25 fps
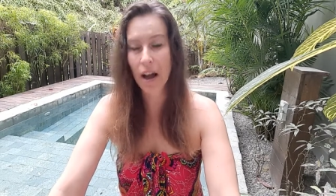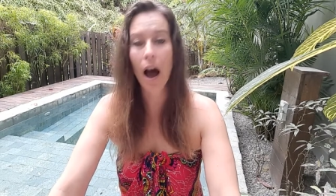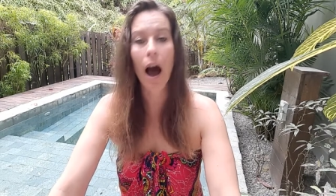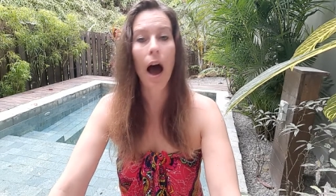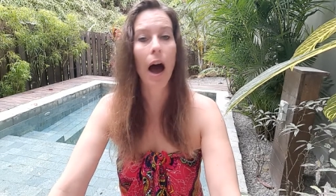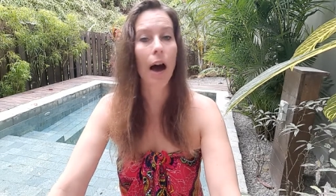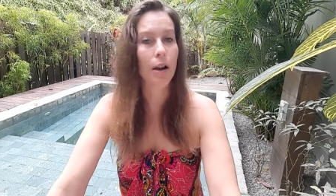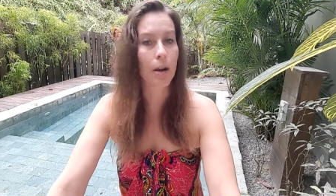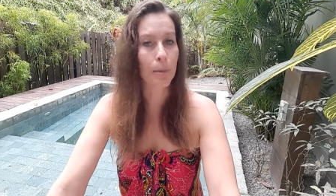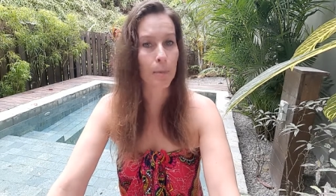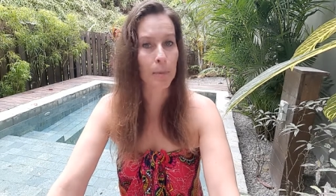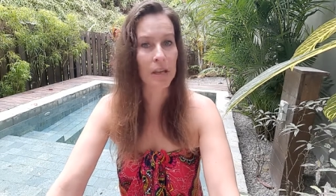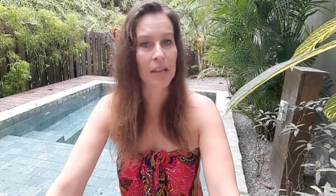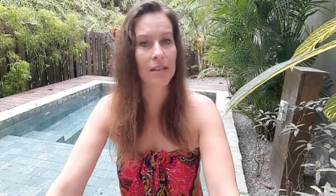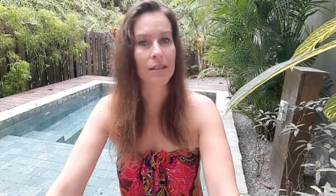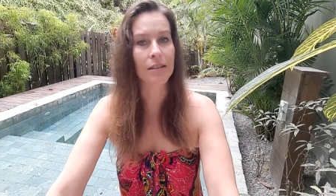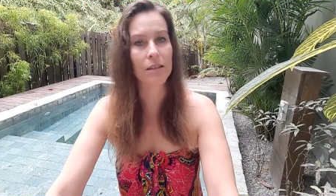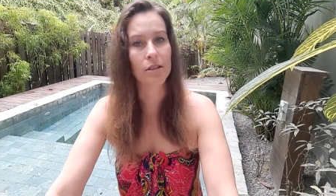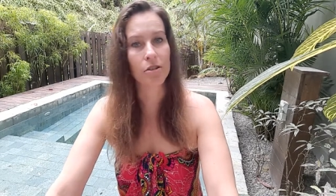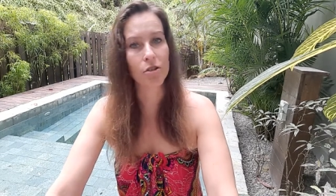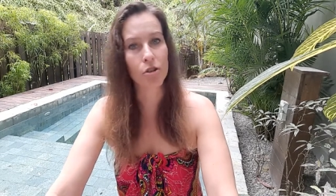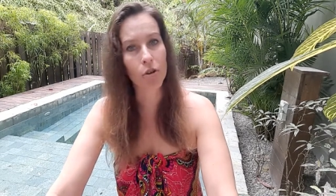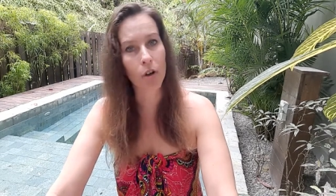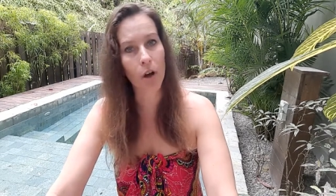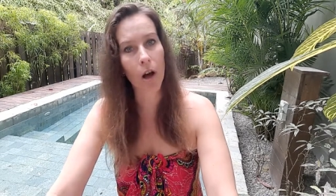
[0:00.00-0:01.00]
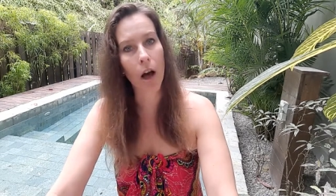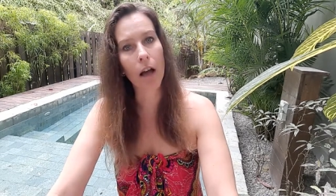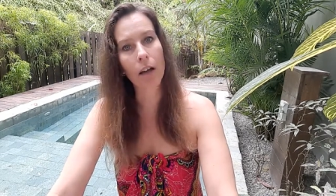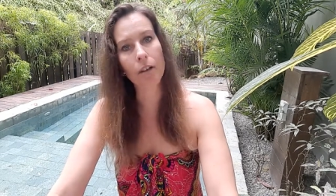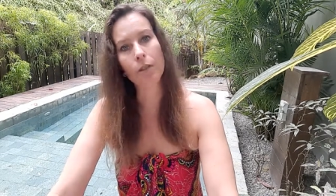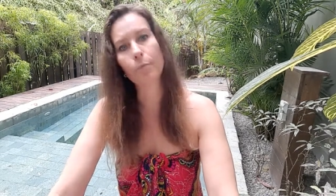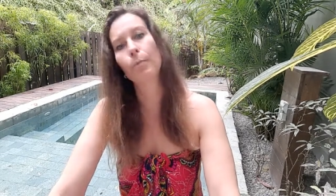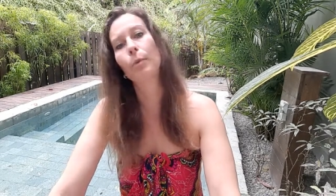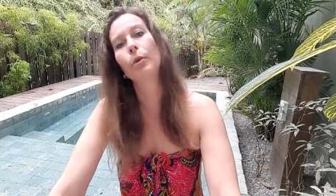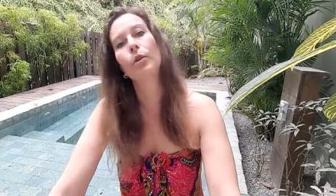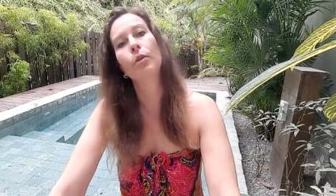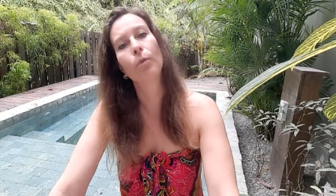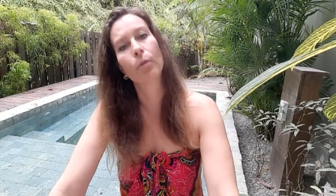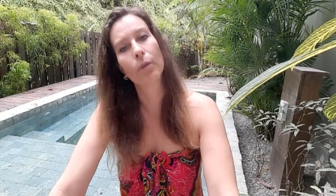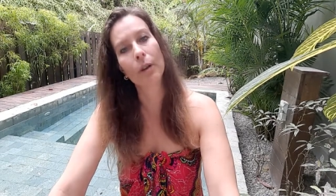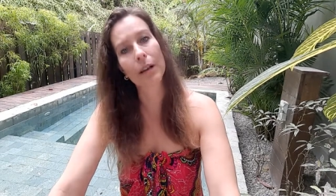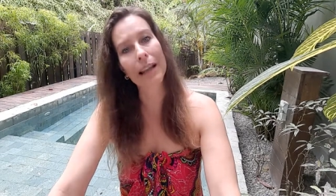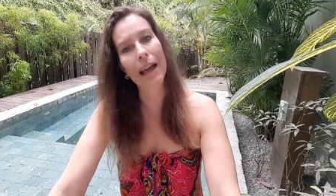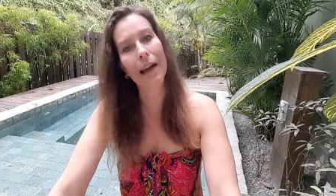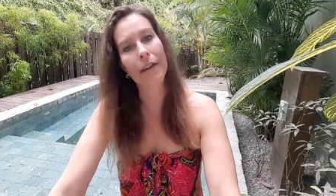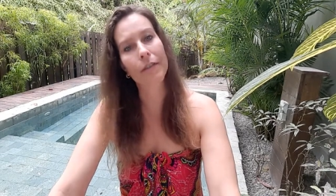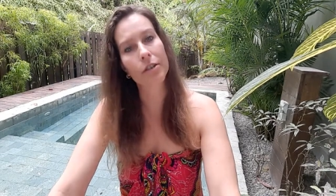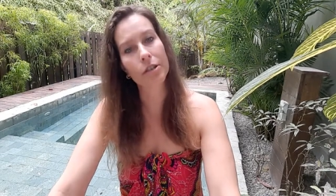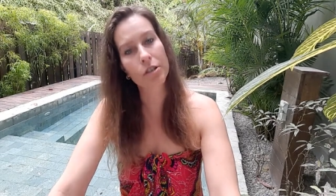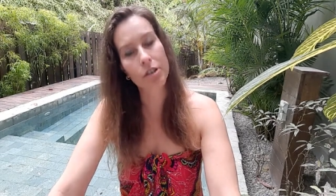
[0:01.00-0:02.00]
how to be a digital entrepreneur
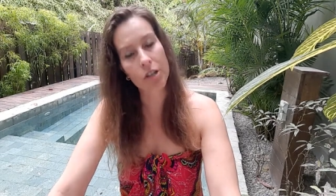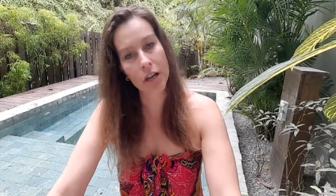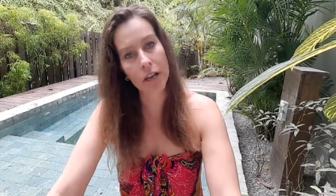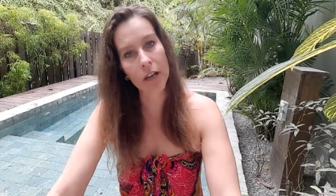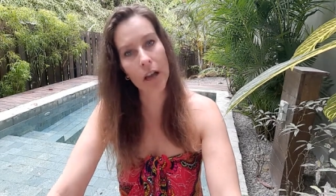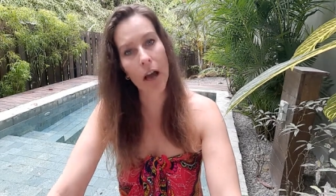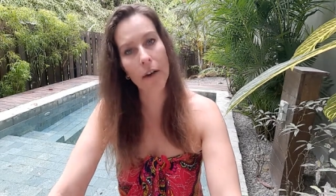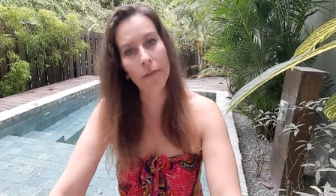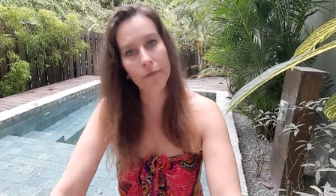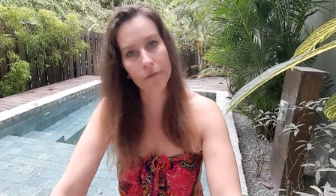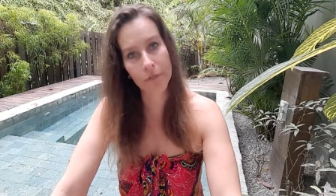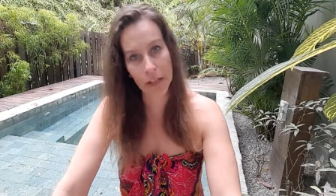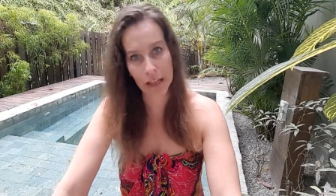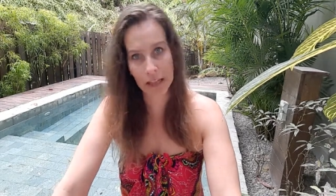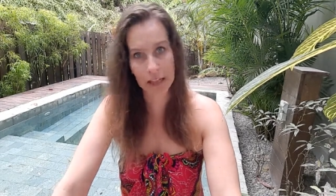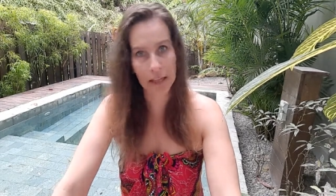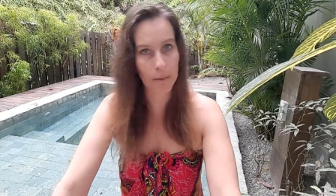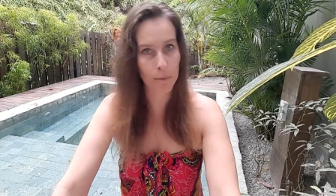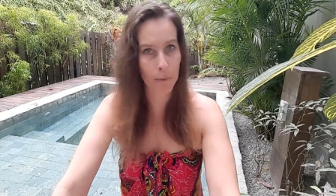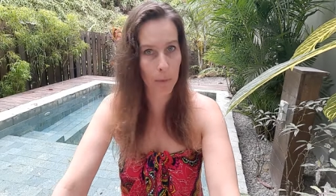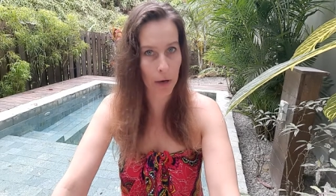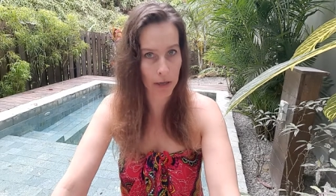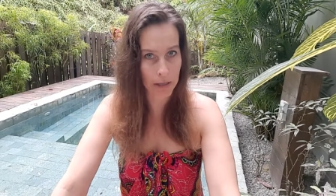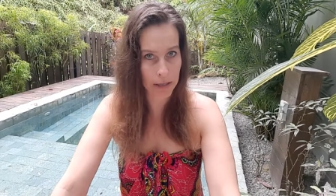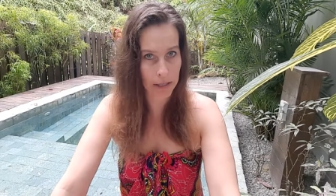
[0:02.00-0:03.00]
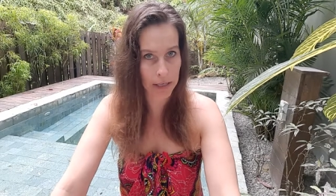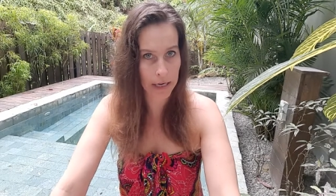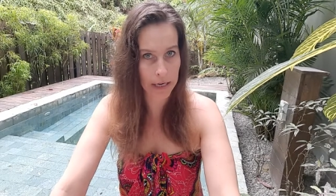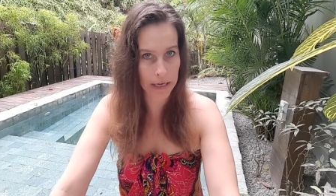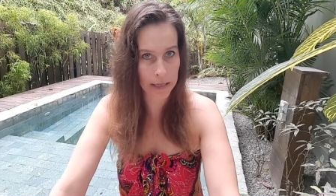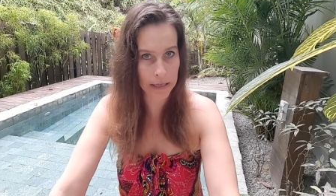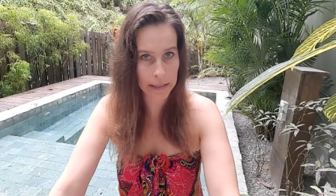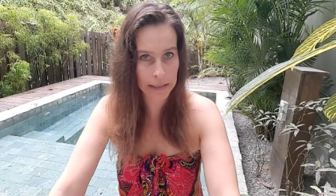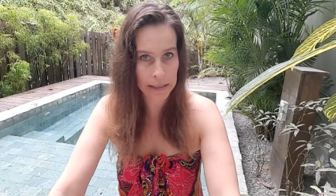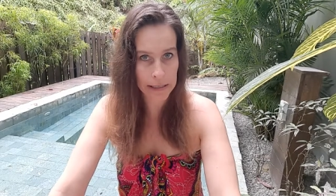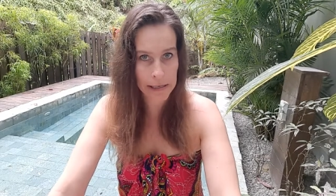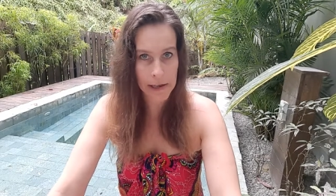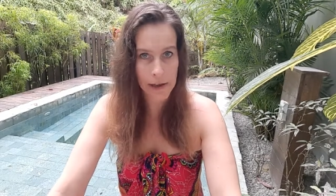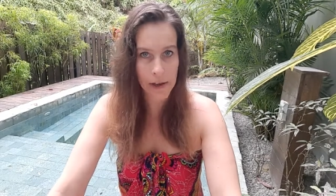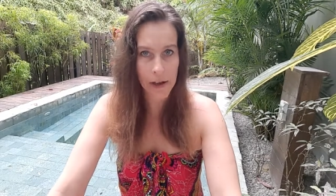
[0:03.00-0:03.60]
leveraging affiliate marketing.